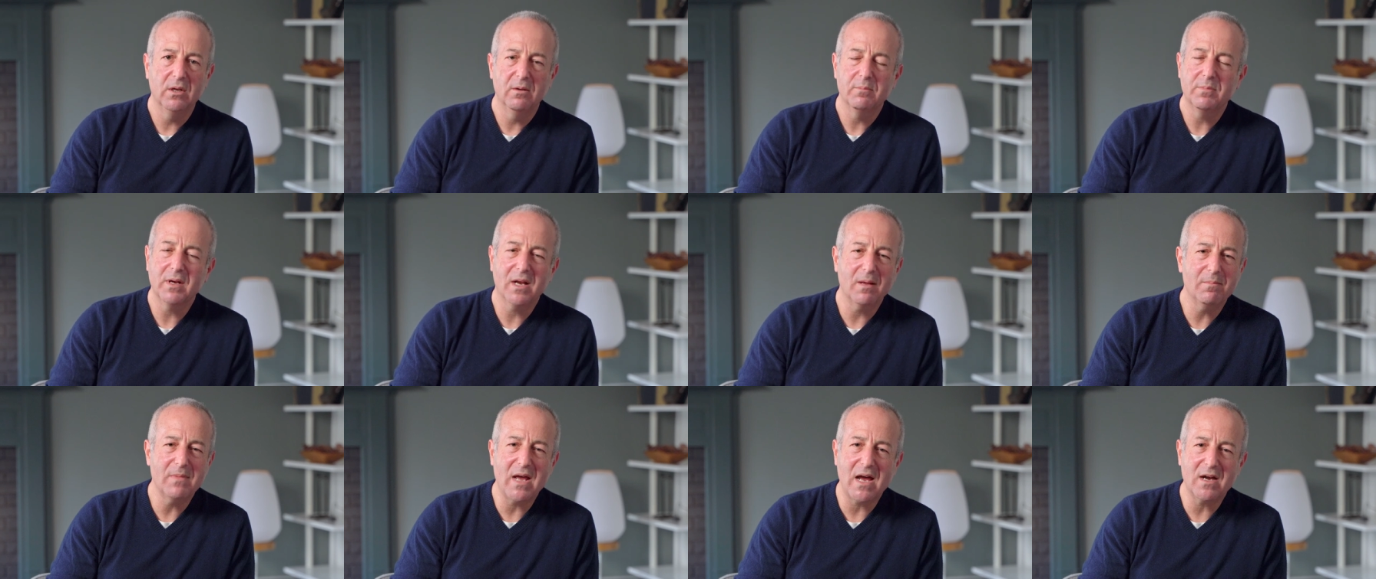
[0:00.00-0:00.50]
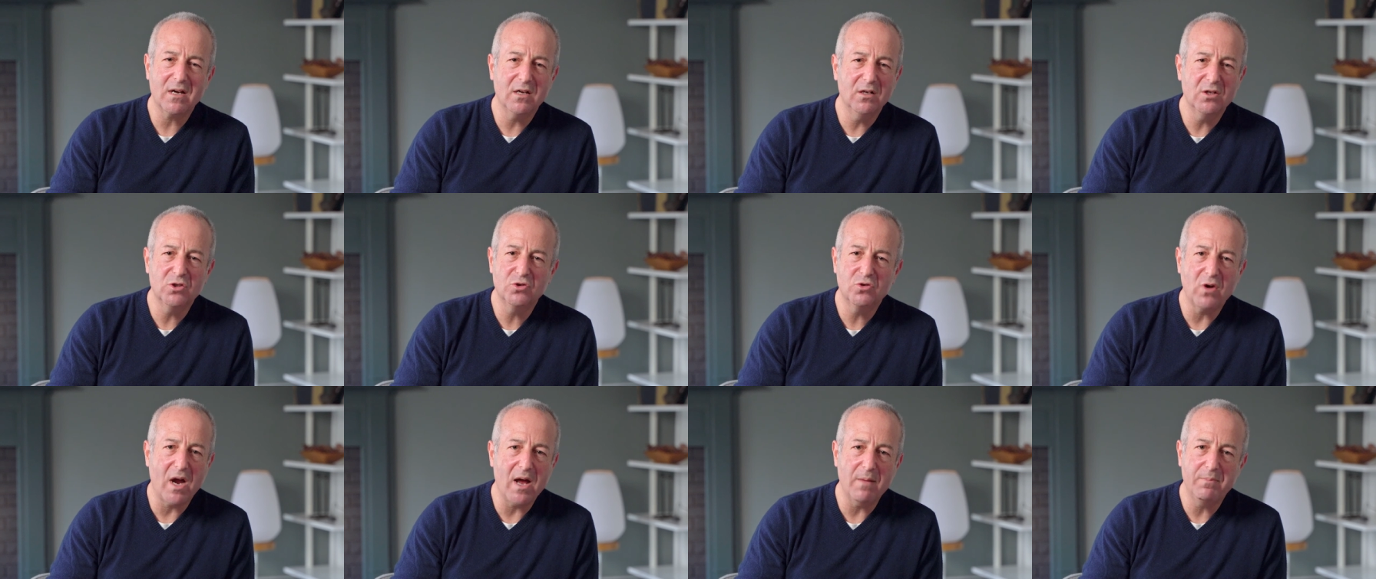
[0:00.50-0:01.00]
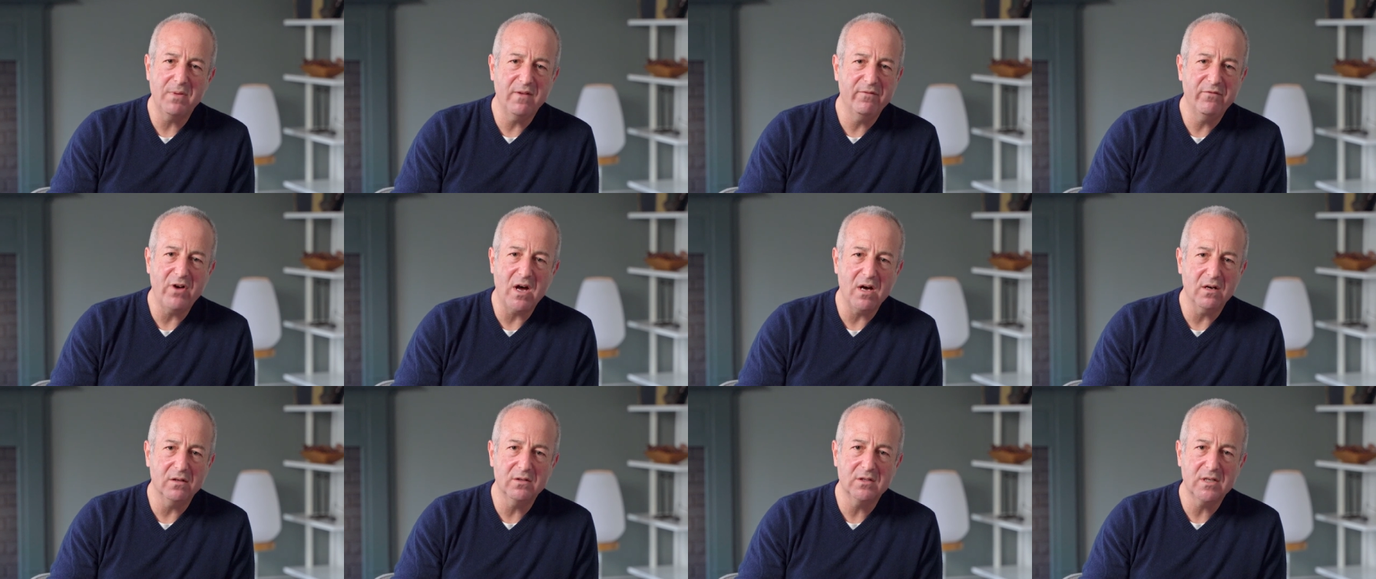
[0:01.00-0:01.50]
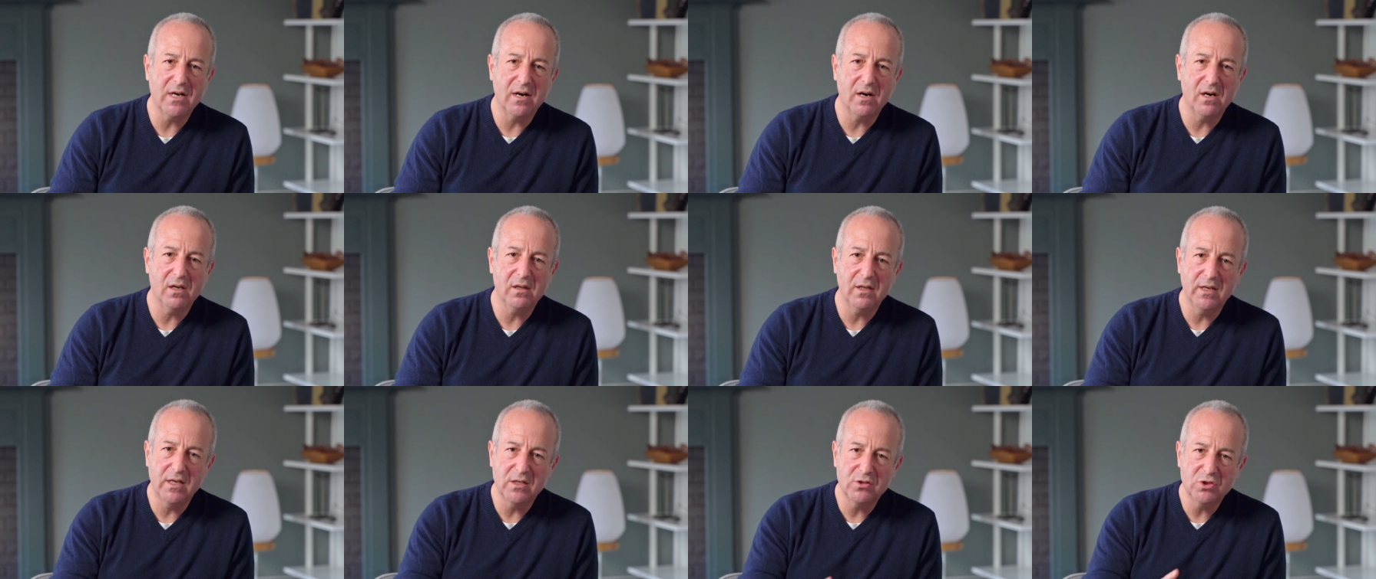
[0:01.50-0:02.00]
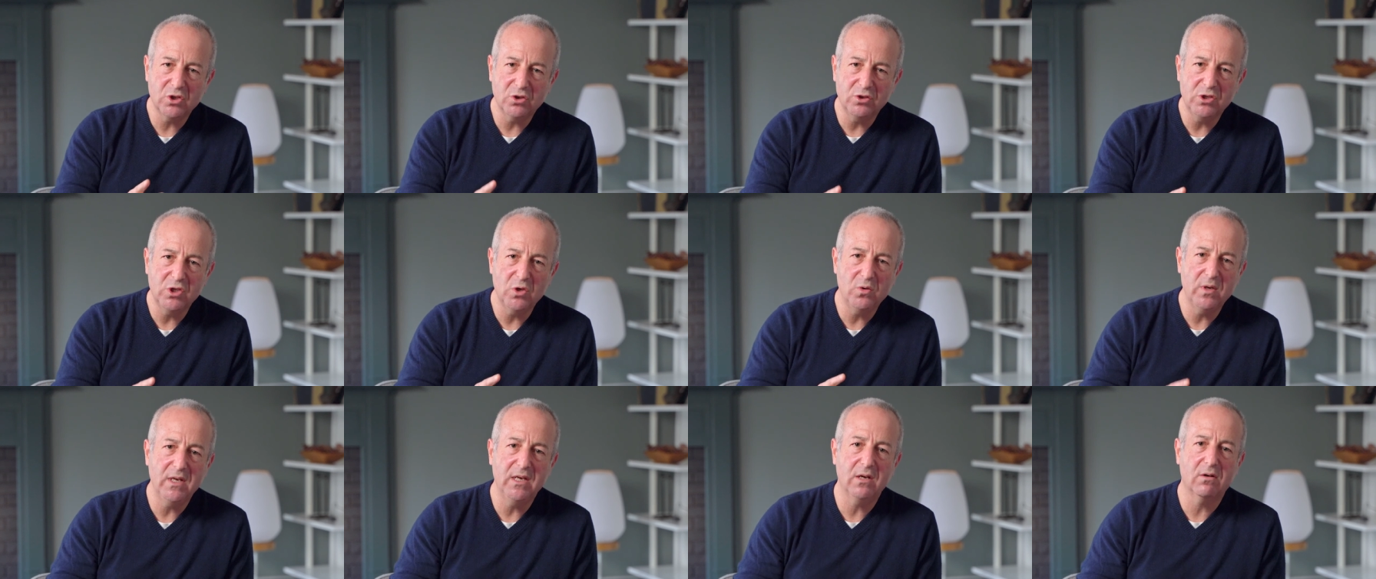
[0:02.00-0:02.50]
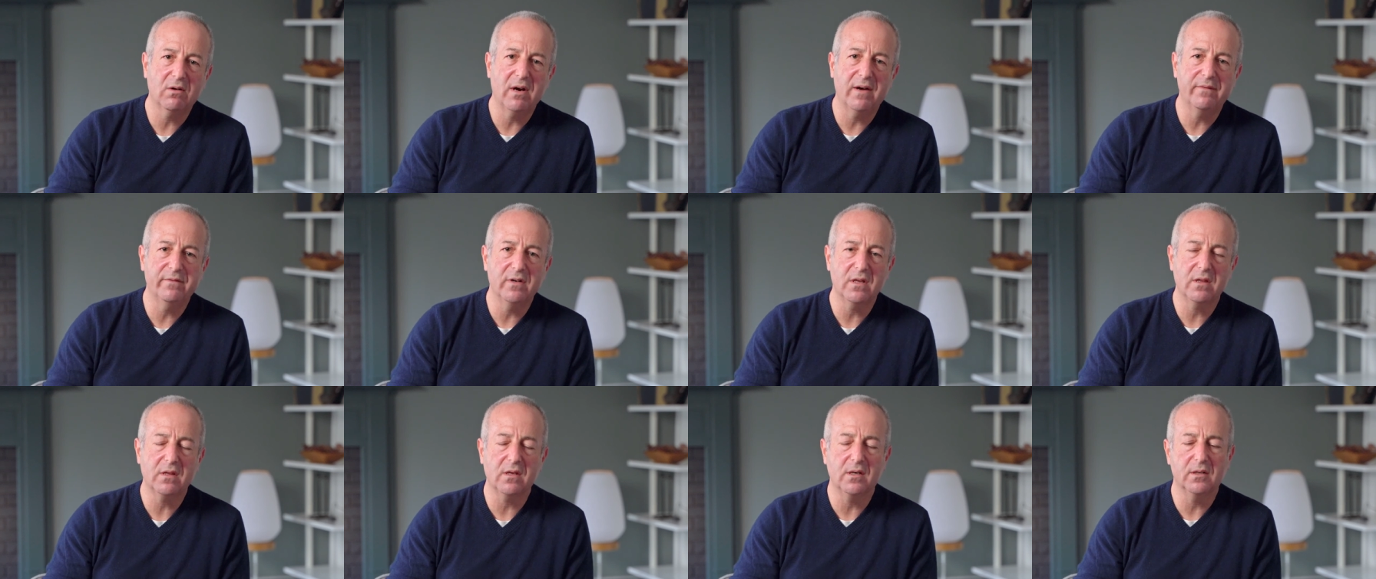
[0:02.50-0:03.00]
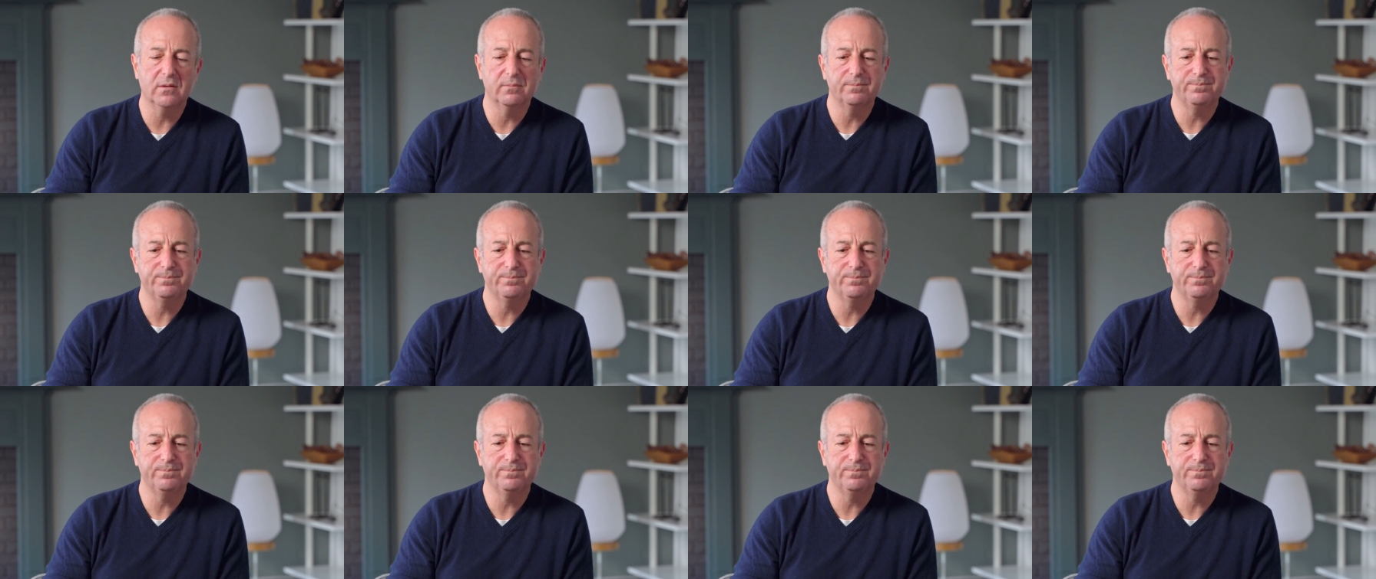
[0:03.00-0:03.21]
But I'm not going to drop it voluntarily until you hear everything.